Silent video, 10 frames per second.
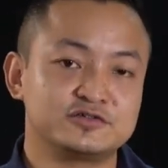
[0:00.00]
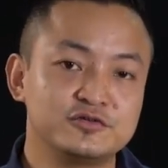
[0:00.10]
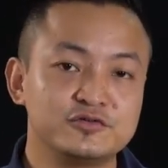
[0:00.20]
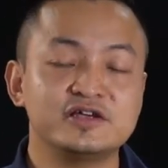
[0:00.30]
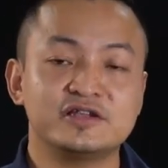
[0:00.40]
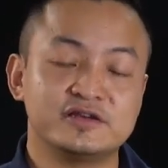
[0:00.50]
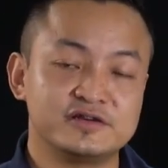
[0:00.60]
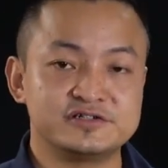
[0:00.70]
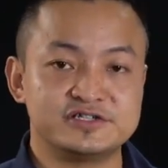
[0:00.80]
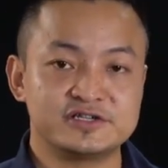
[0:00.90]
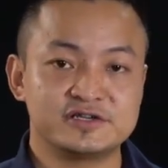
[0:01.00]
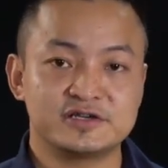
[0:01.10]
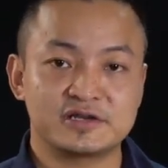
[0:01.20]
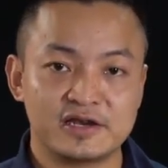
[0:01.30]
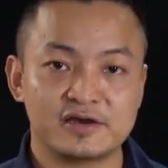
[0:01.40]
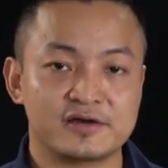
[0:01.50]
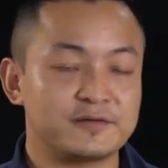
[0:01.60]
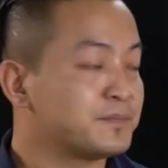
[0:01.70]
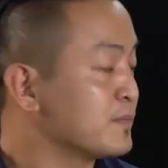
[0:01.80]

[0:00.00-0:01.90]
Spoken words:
So you need energy. Clear?